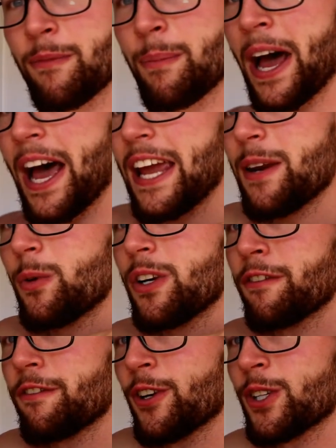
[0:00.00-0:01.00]
of pain when
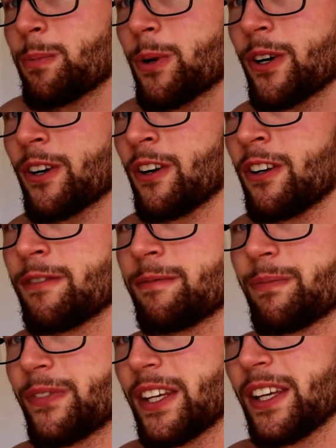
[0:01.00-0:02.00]
you first put it on
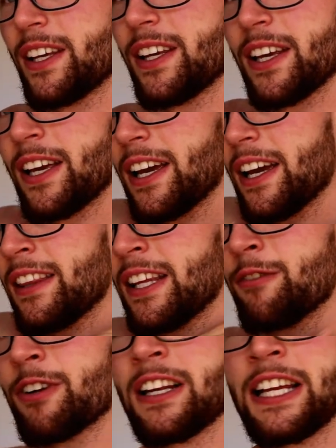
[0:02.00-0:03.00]
and
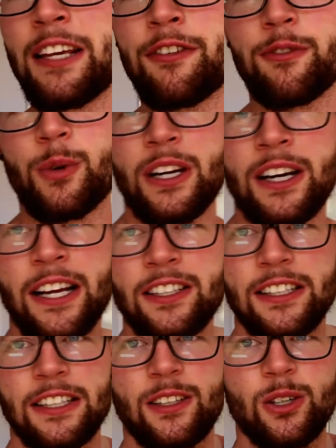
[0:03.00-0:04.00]
then relief when it
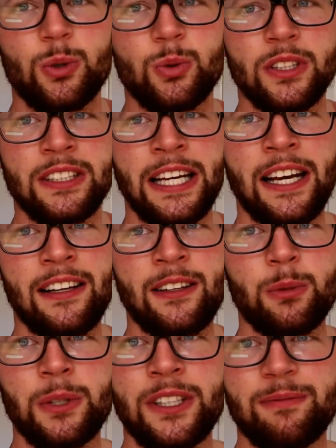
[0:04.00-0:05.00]
actually cools it down a
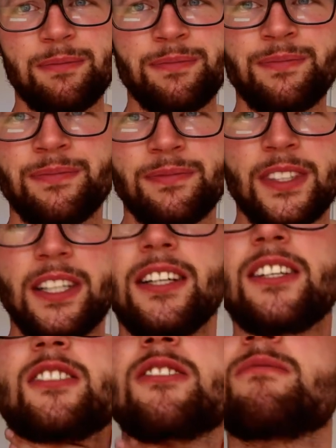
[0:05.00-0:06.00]
little bit.
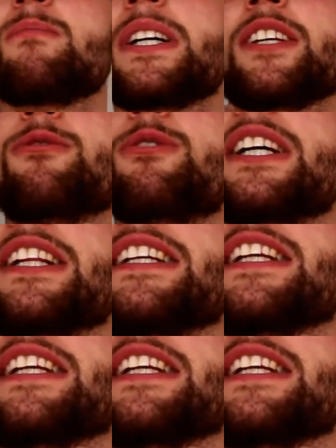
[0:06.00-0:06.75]
But you really